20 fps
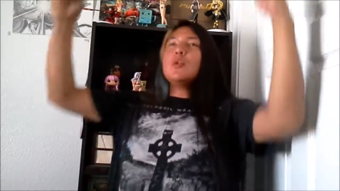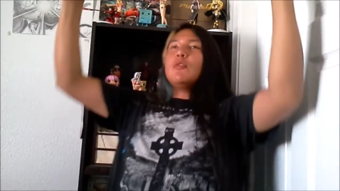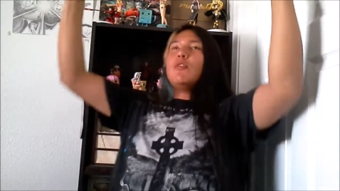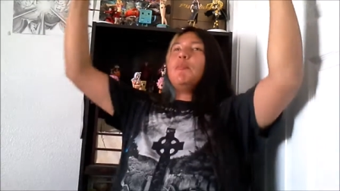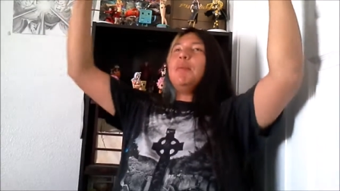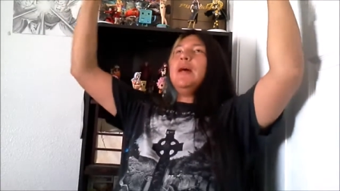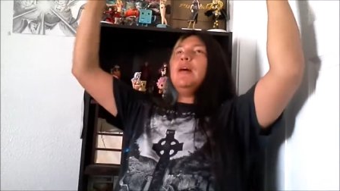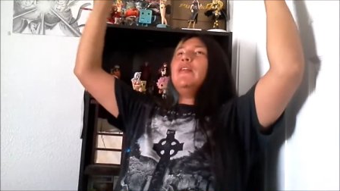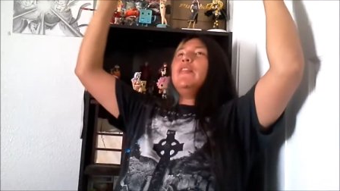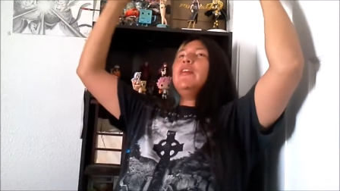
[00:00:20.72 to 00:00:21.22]
to
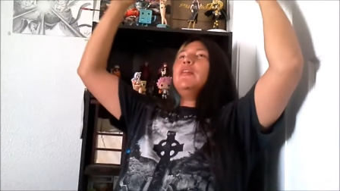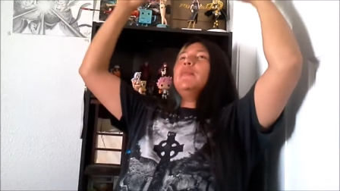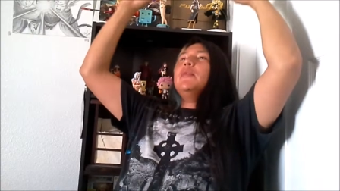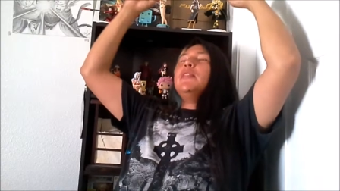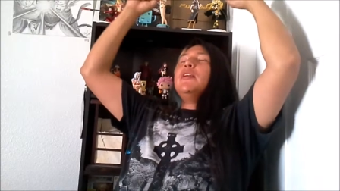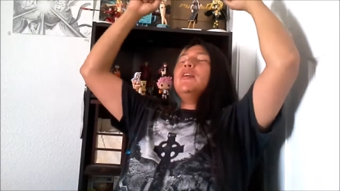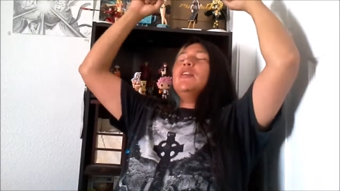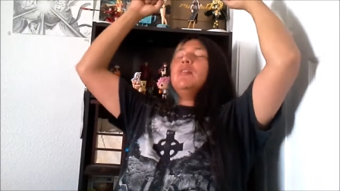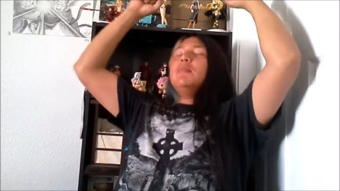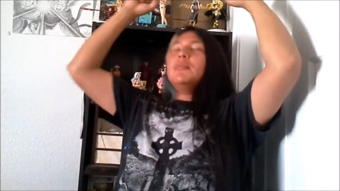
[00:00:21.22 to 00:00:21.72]
overpower them
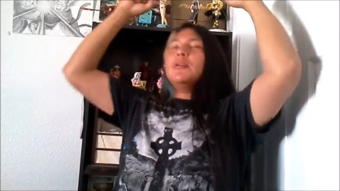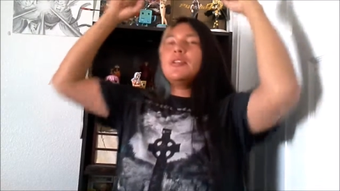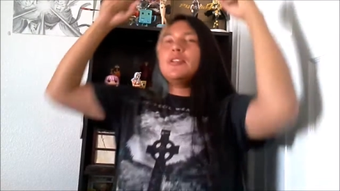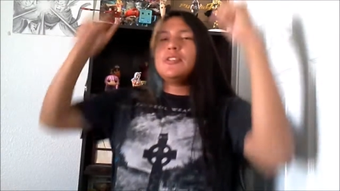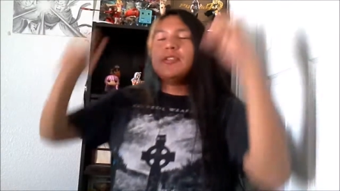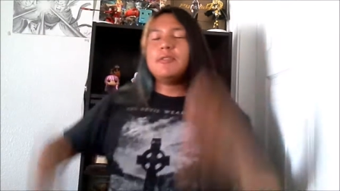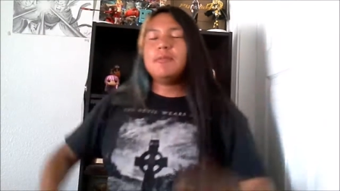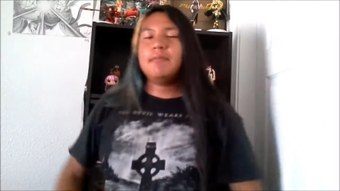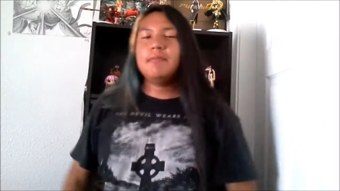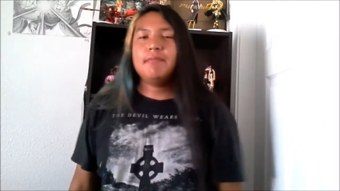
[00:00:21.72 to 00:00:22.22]
with our
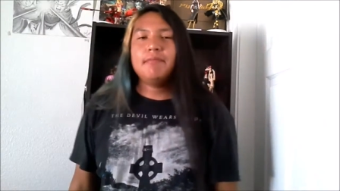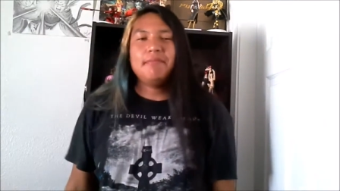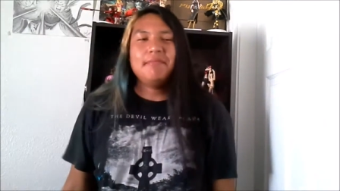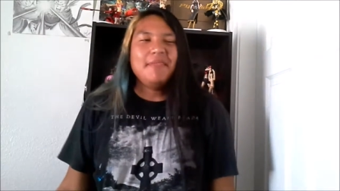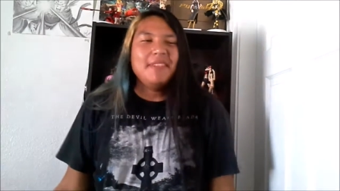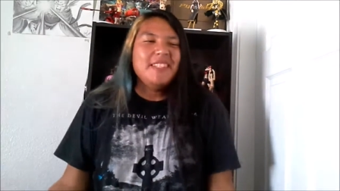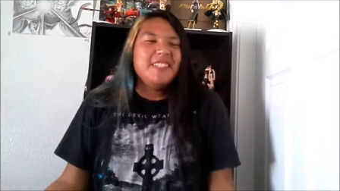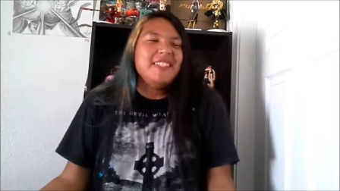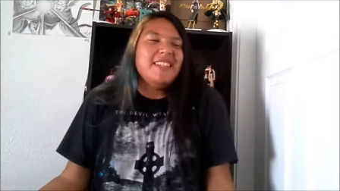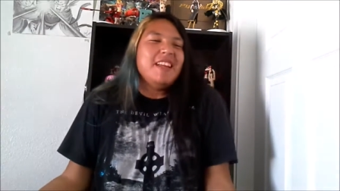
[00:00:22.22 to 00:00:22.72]
numbers.
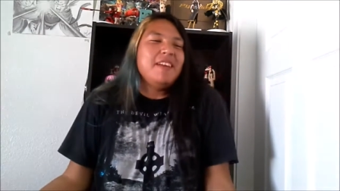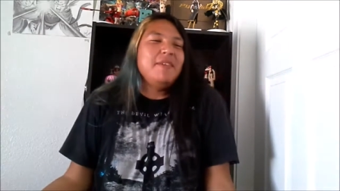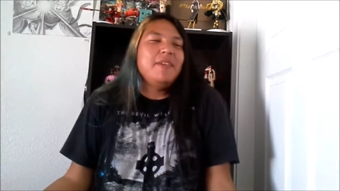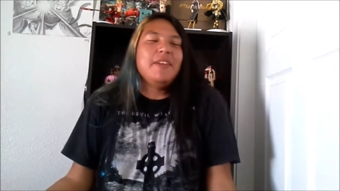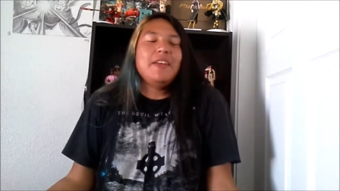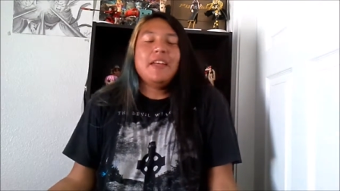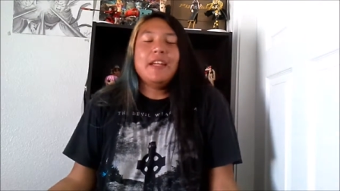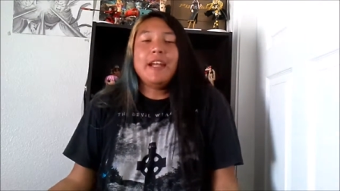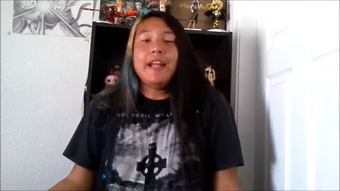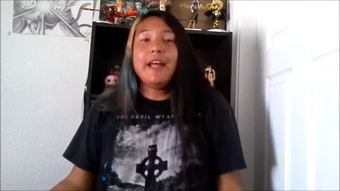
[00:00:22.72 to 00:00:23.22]
It's not
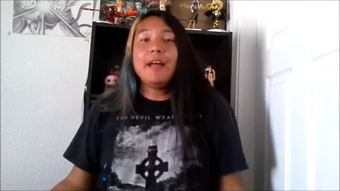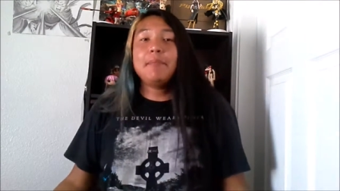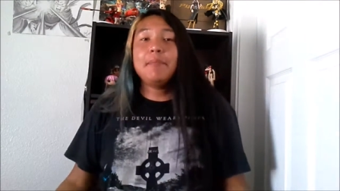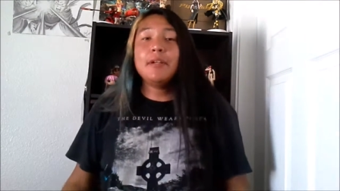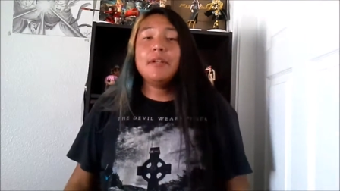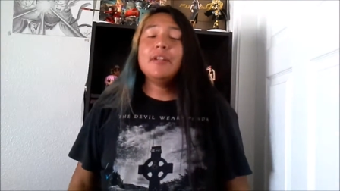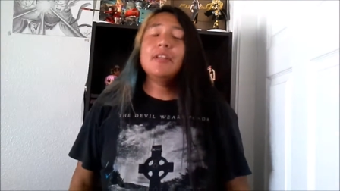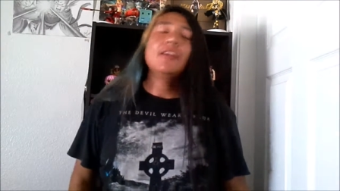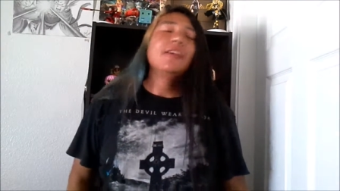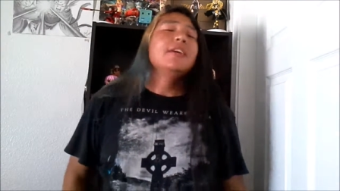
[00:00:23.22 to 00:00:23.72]
really going to
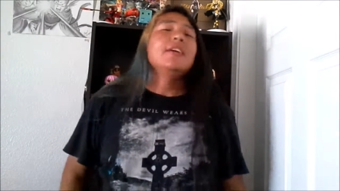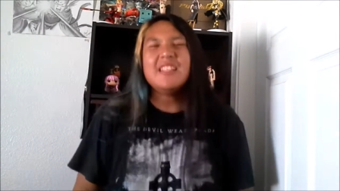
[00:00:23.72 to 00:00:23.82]
happen.